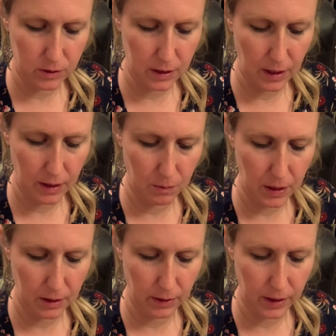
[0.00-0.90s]
to kind of
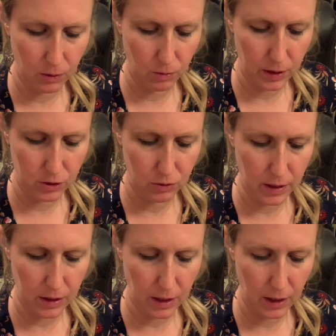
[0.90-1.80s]
make like a ridge
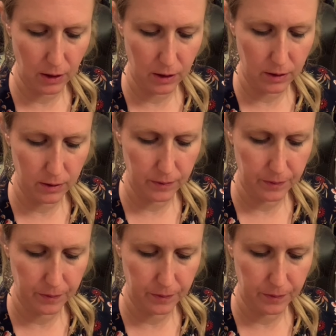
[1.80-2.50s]
right there.